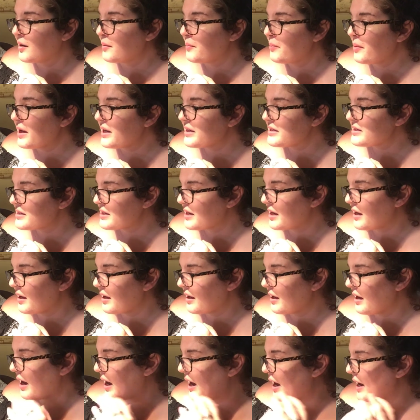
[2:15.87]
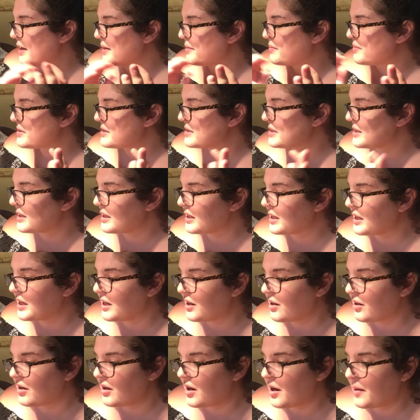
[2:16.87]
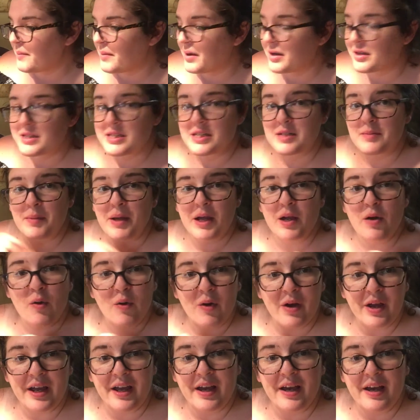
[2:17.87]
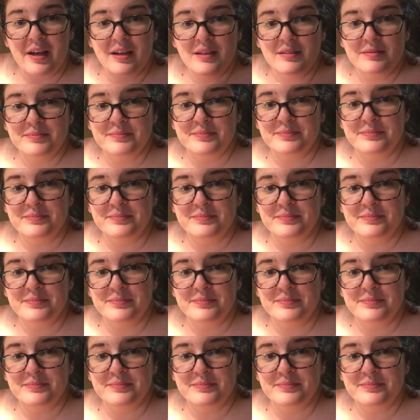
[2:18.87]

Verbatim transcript: But I am sitting here amongst my Hoya.